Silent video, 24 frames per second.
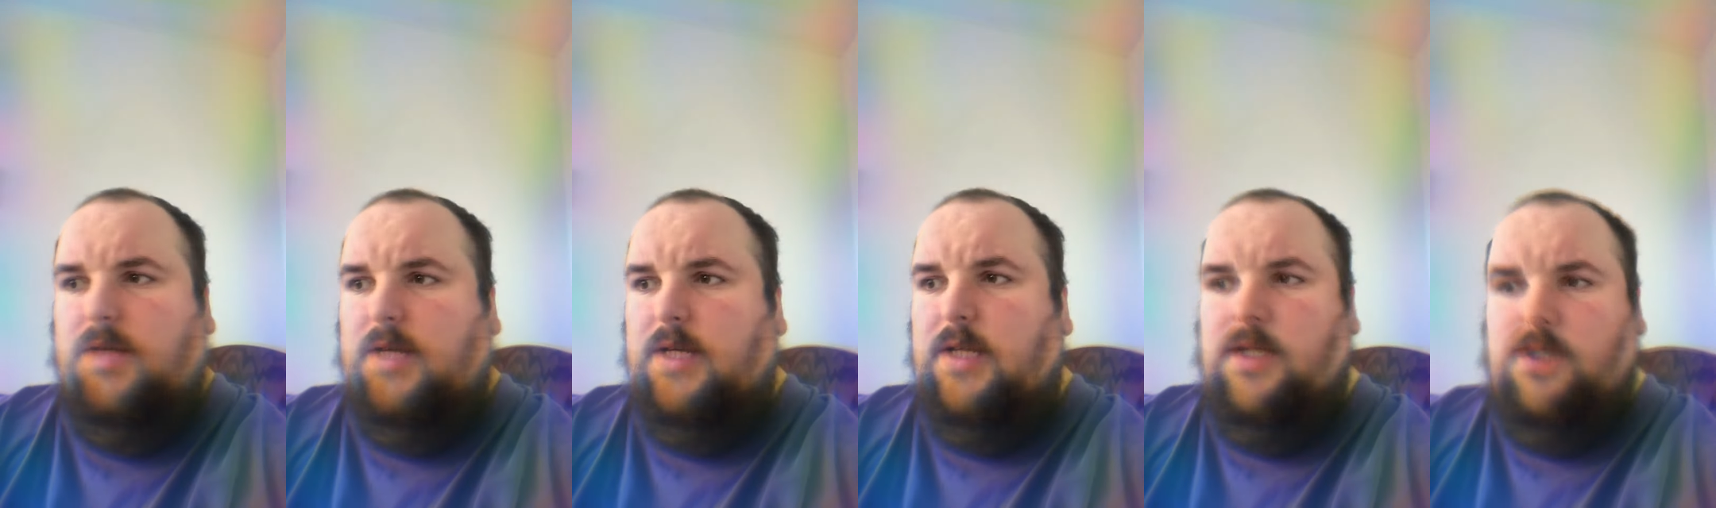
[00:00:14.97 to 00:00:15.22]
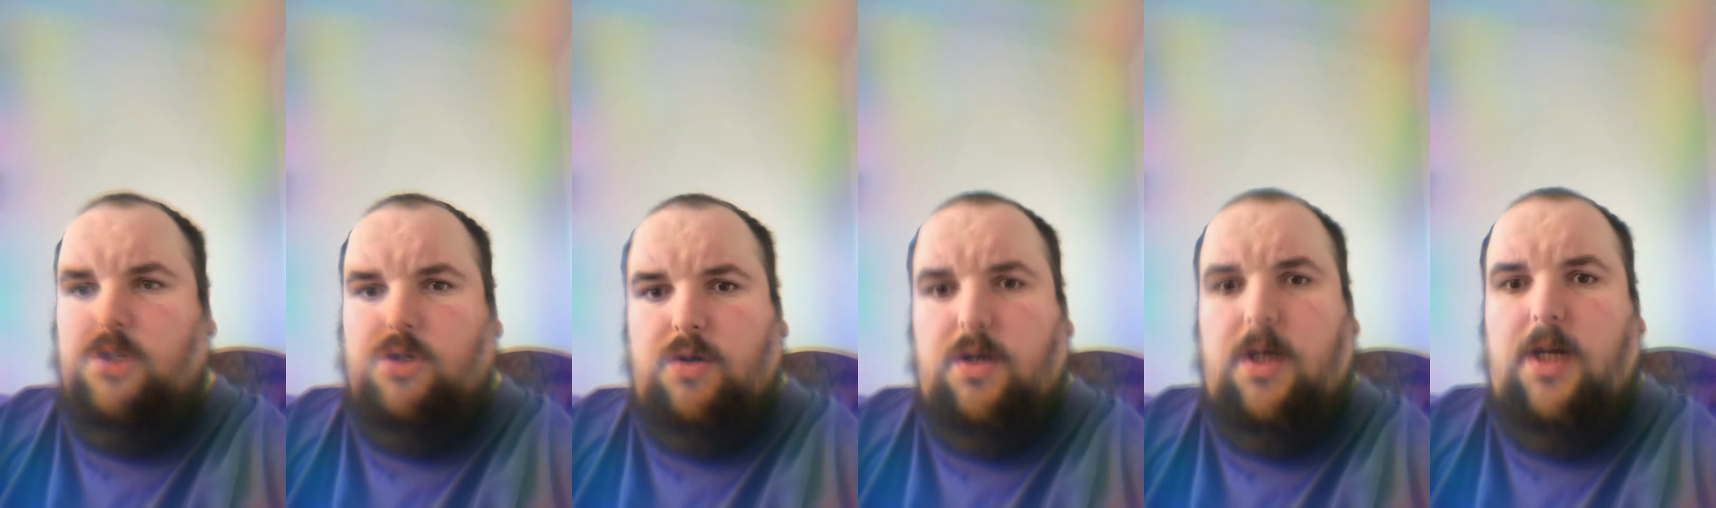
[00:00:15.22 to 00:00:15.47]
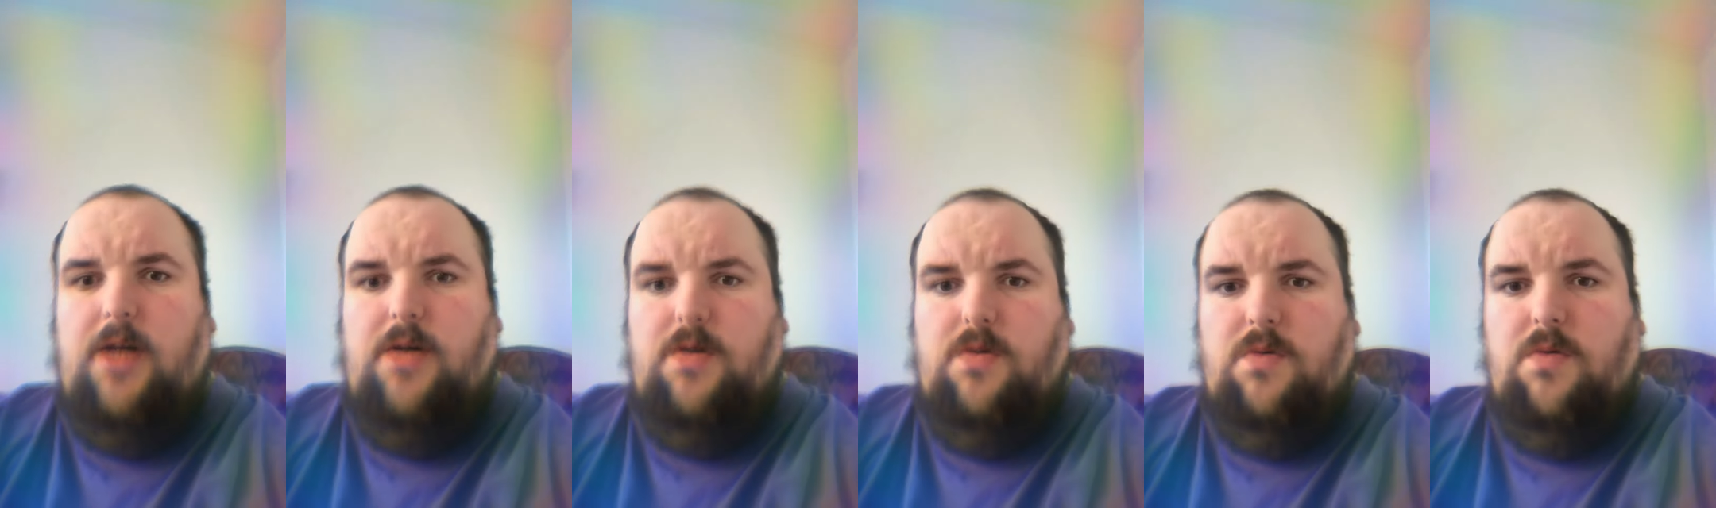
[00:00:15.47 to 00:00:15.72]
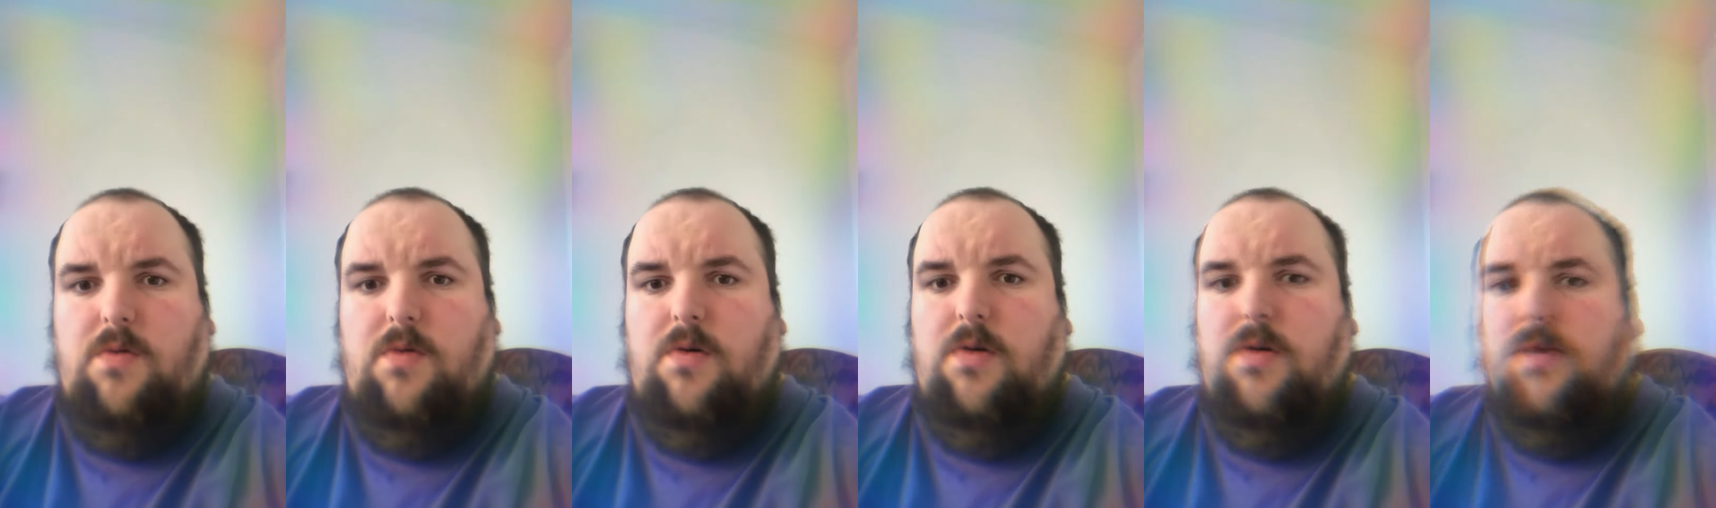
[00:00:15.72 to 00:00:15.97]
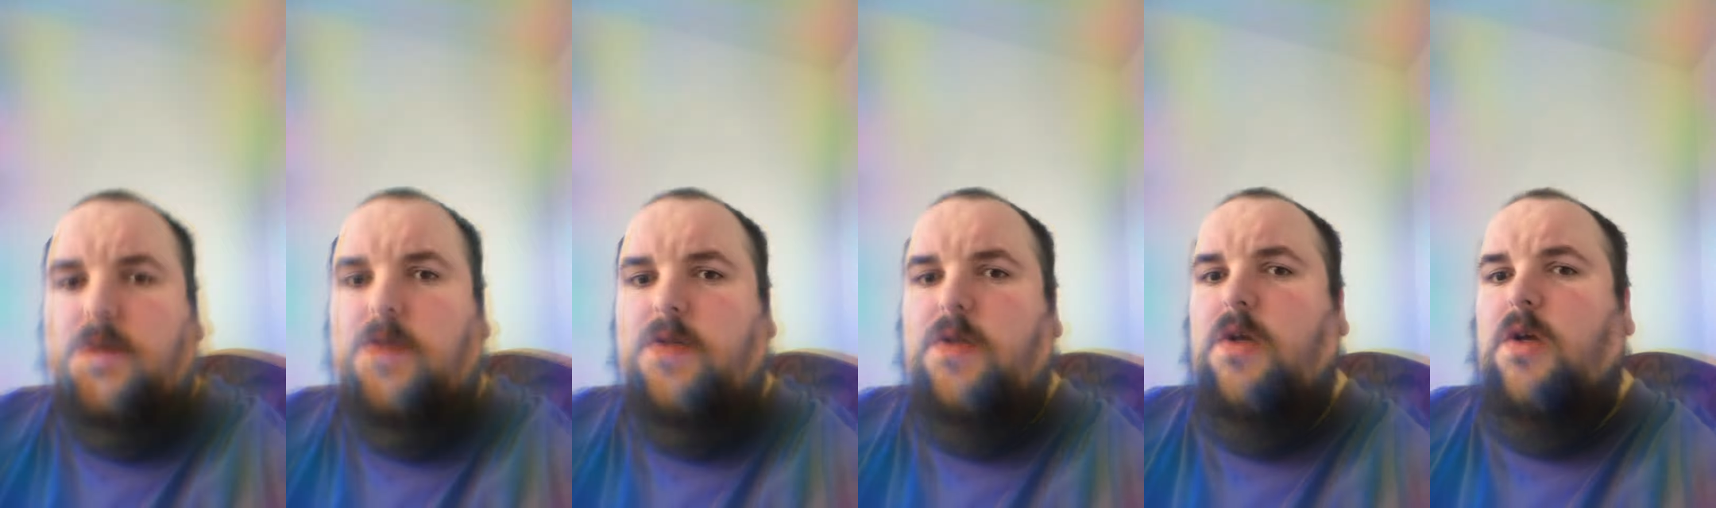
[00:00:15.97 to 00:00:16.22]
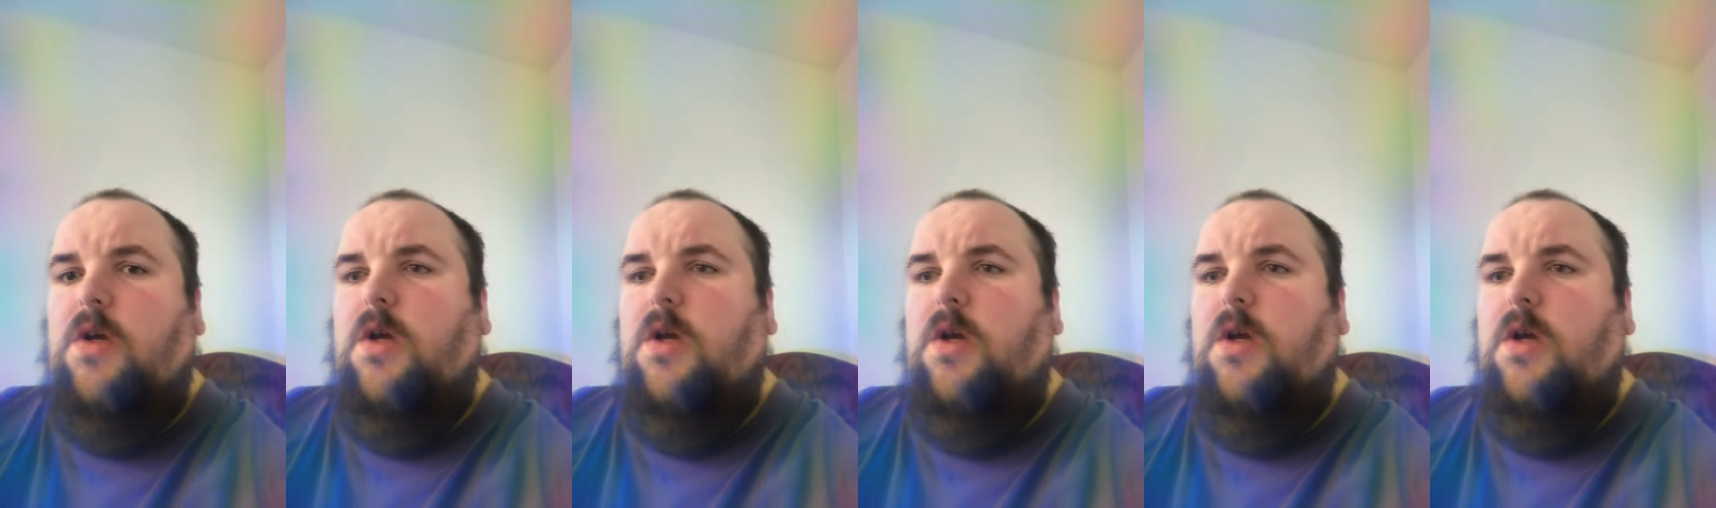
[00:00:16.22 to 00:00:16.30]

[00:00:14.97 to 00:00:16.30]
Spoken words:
like the trident horns,